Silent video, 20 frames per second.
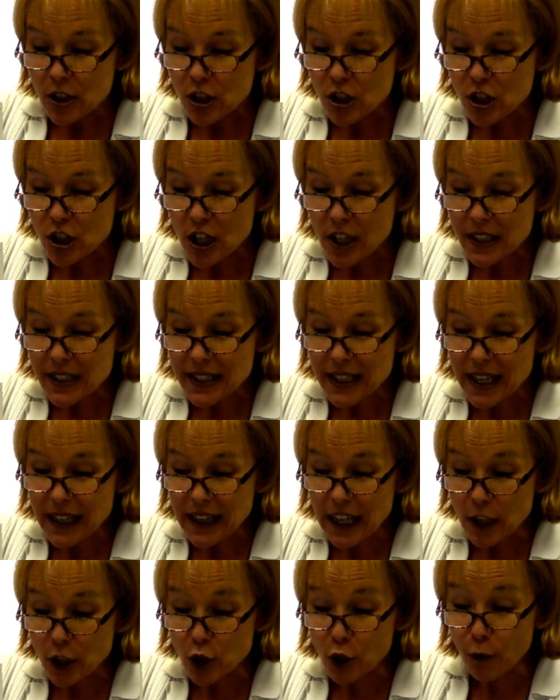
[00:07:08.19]
Just like
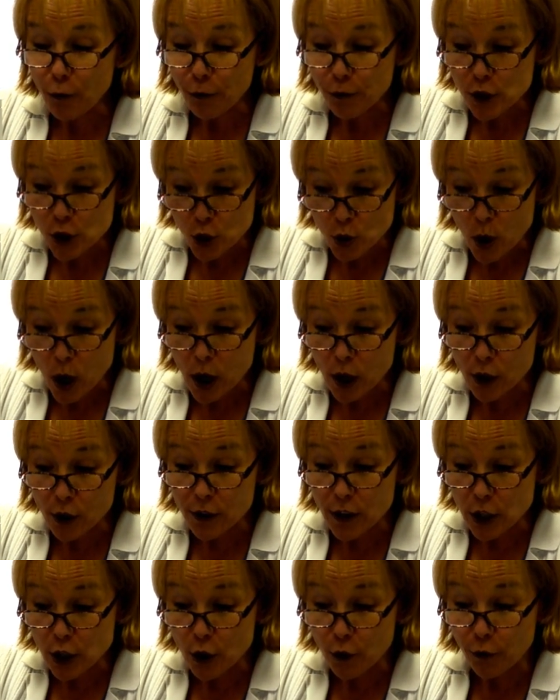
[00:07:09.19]
that. You're stronger
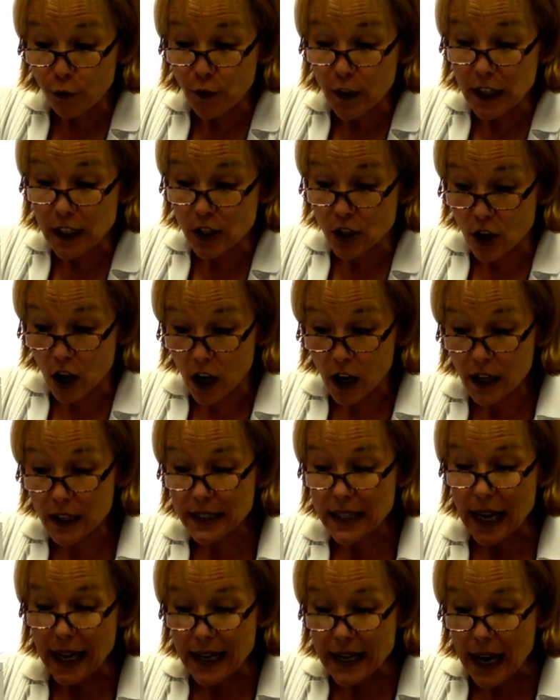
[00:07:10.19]
than your feed dogs,
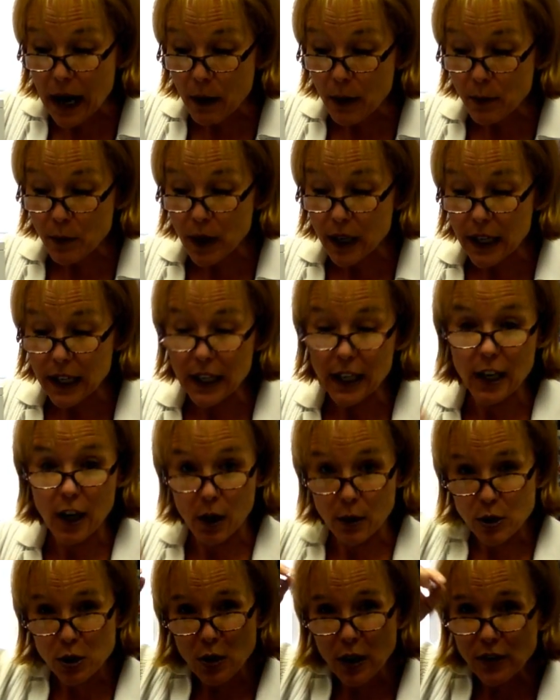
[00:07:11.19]
and now I'm ready to
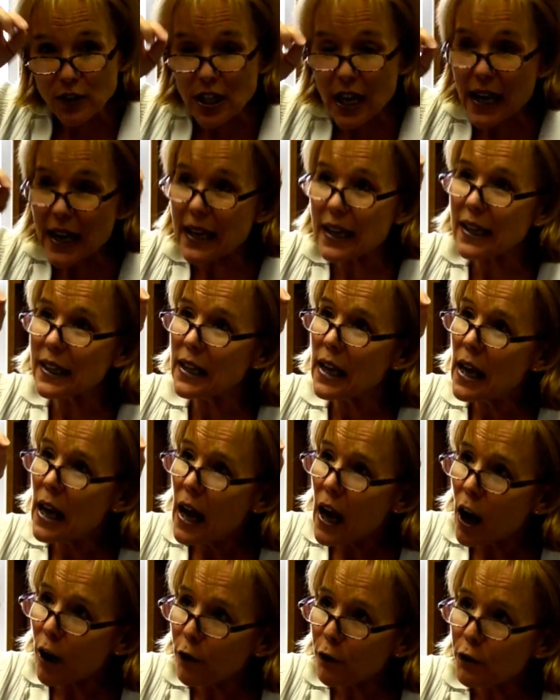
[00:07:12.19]
go. So I've taken
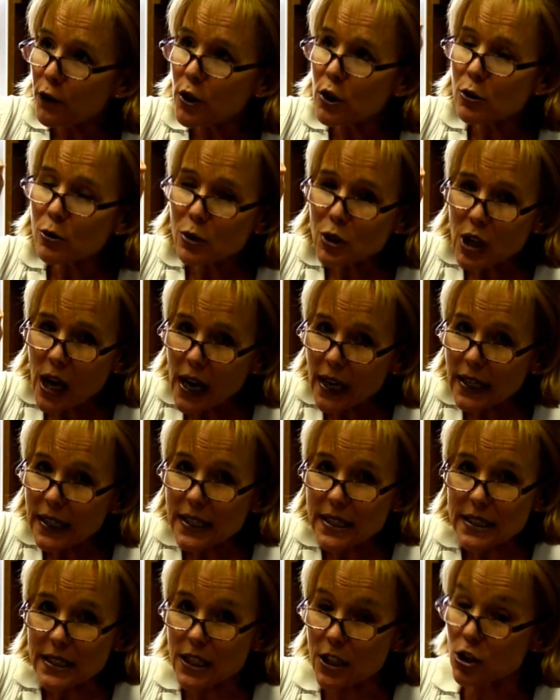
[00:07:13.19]
a few tiny
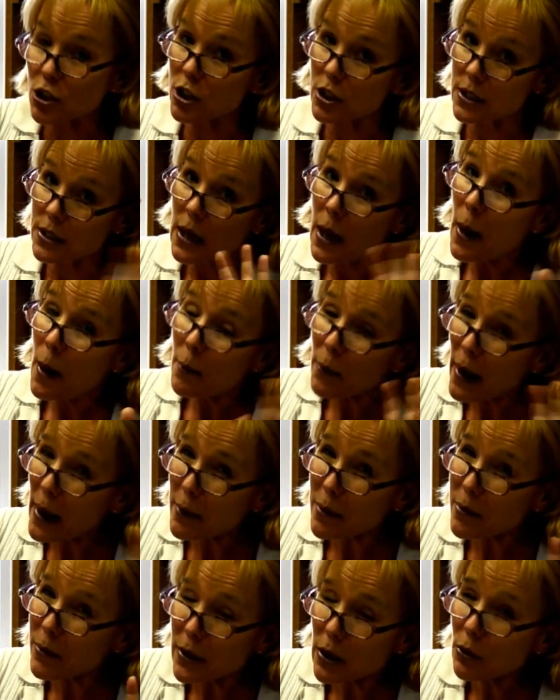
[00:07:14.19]
stitches,
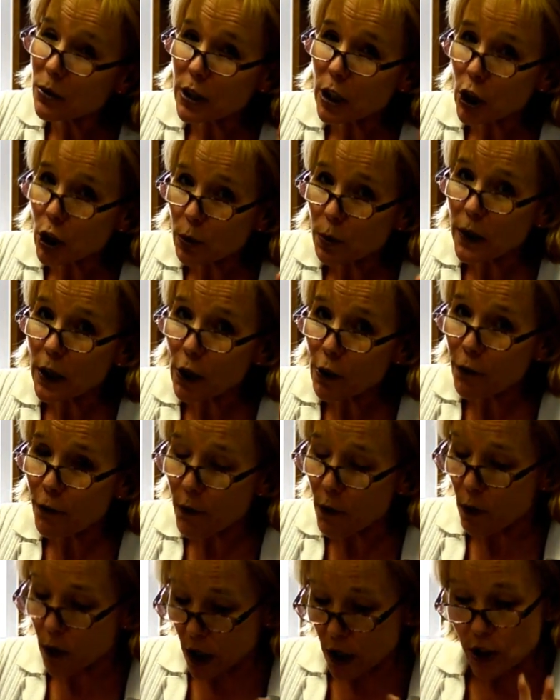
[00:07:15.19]
probably only 3 or
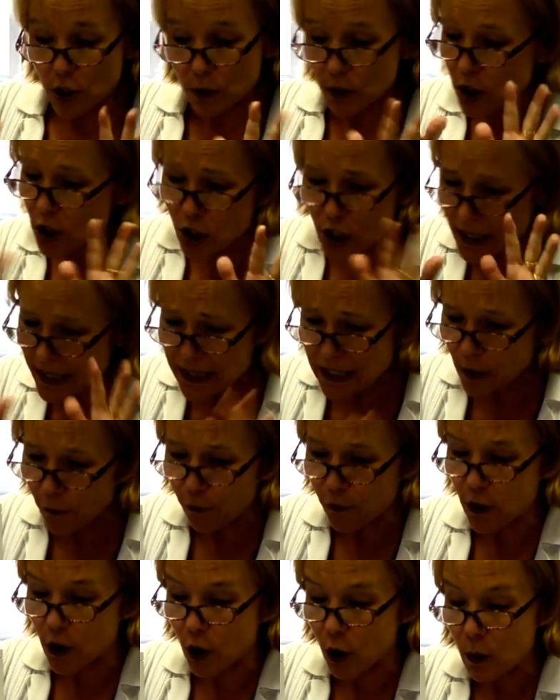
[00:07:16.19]
4, so it's just a
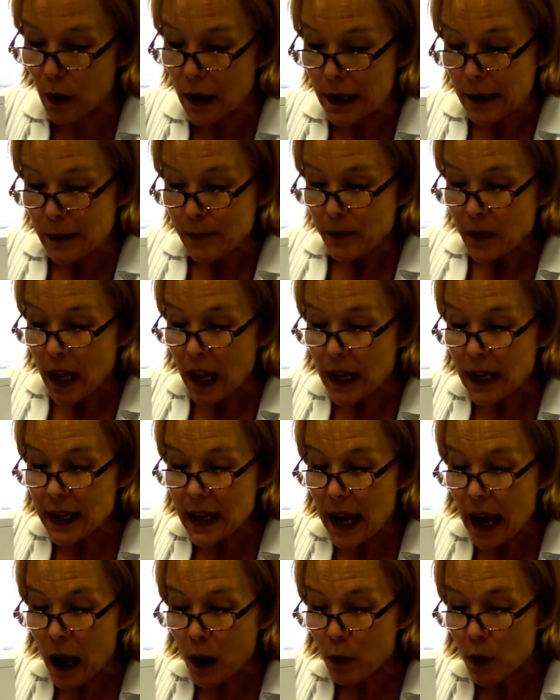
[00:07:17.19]
few. And
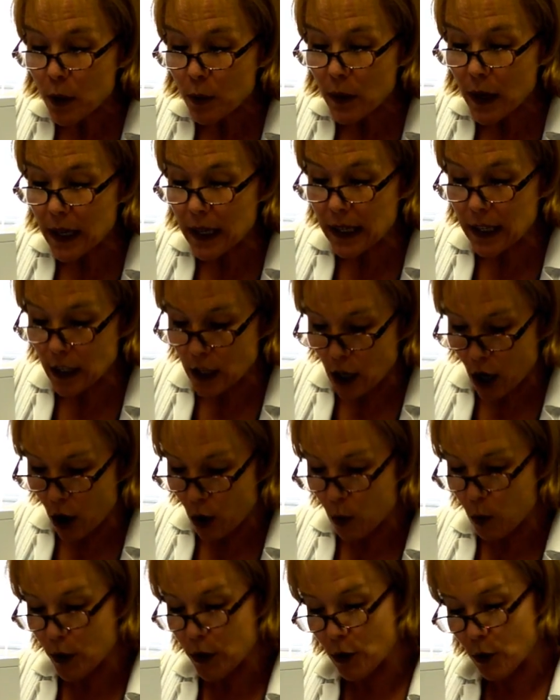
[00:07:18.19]
now we're ready to go
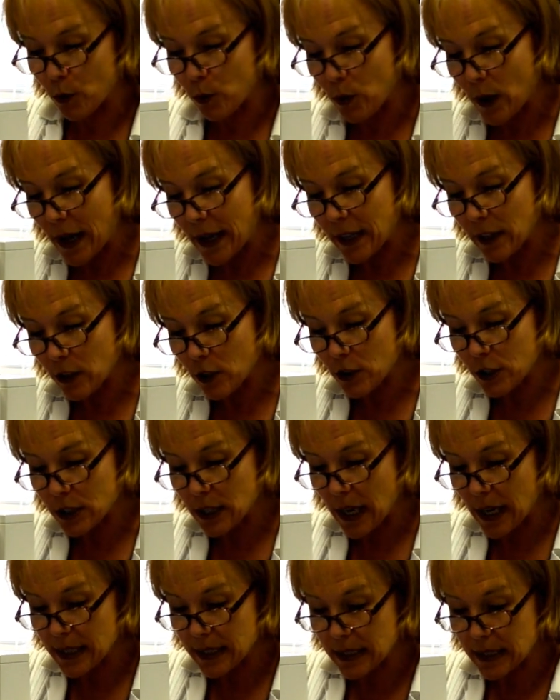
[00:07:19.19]
with the regular
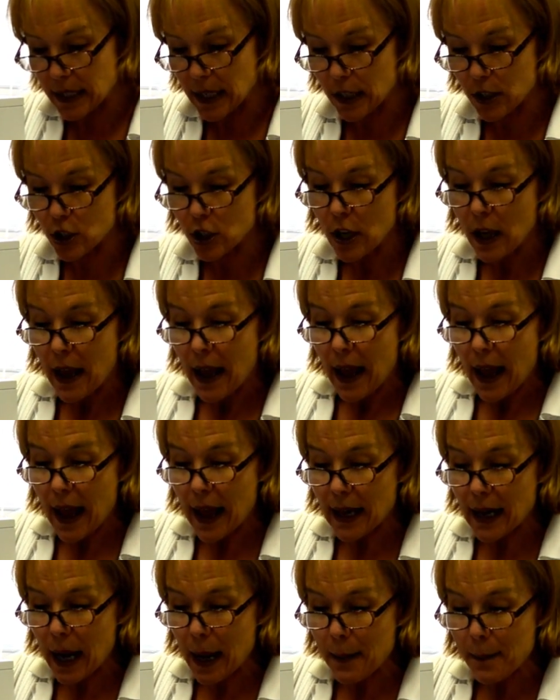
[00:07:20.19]
size stitch.
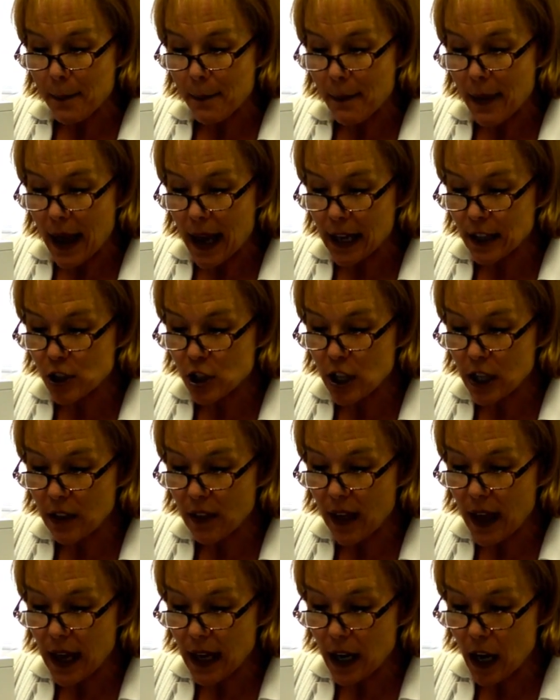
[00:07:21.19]
And I'm matching
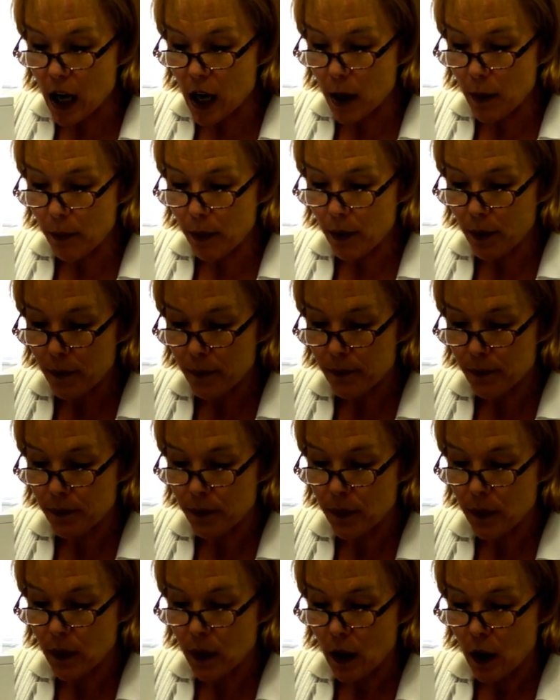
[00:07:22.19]
that up
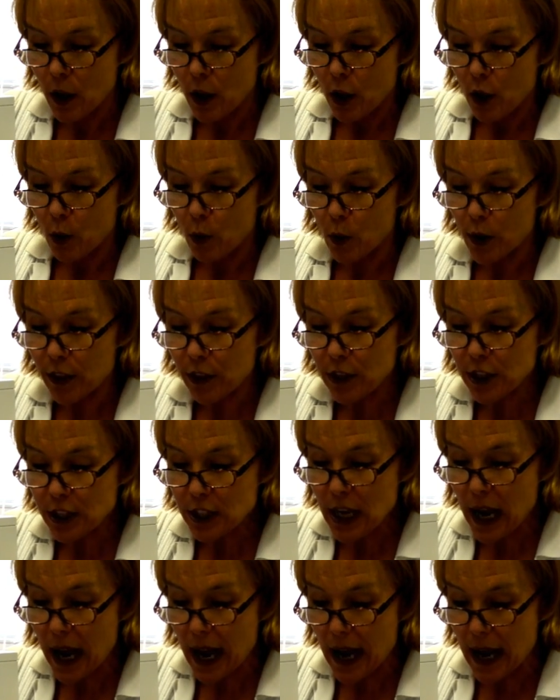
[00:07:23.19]
with the
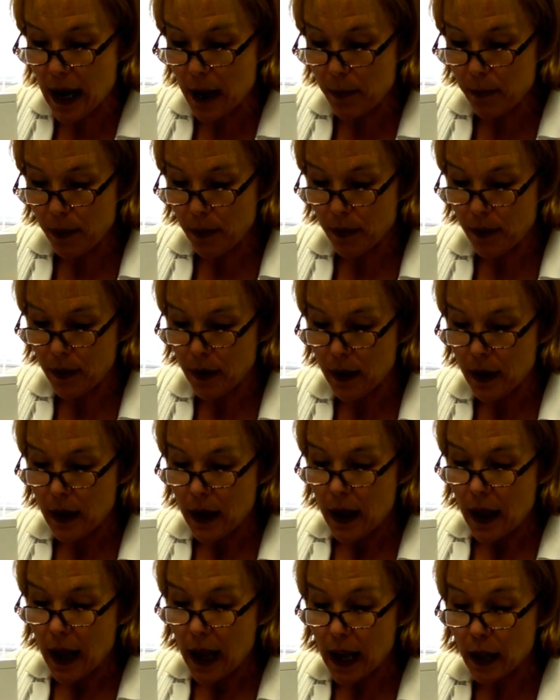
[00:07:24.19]
top,
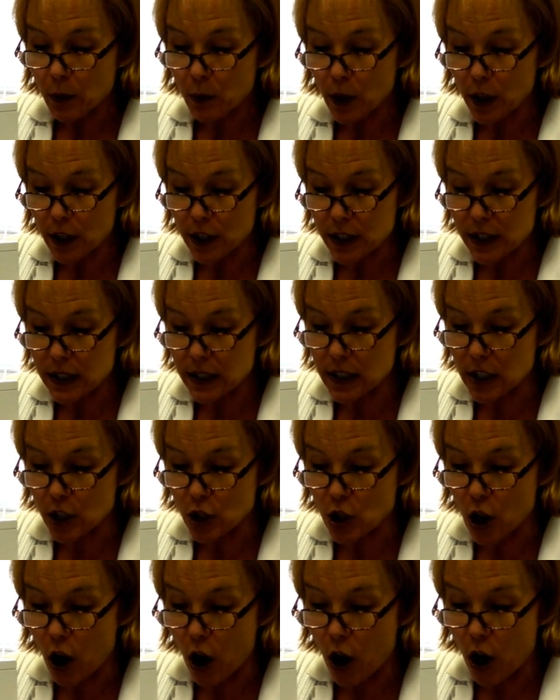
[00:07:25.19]
and we're going to stitch
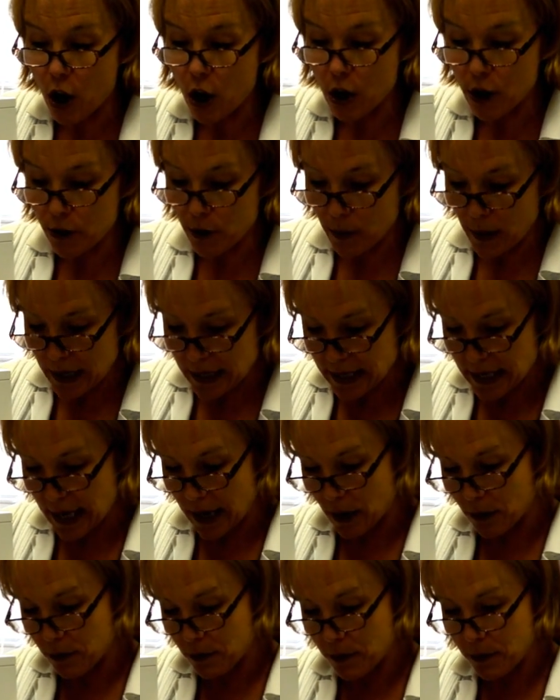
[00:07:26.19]
all the way
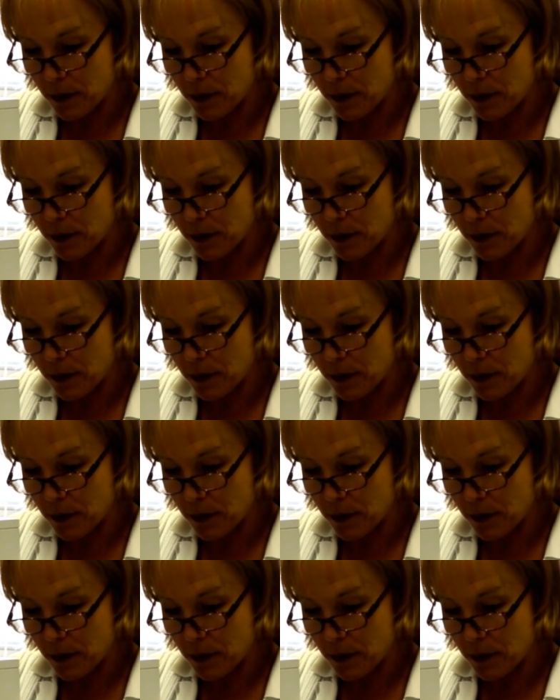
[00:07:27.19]
down.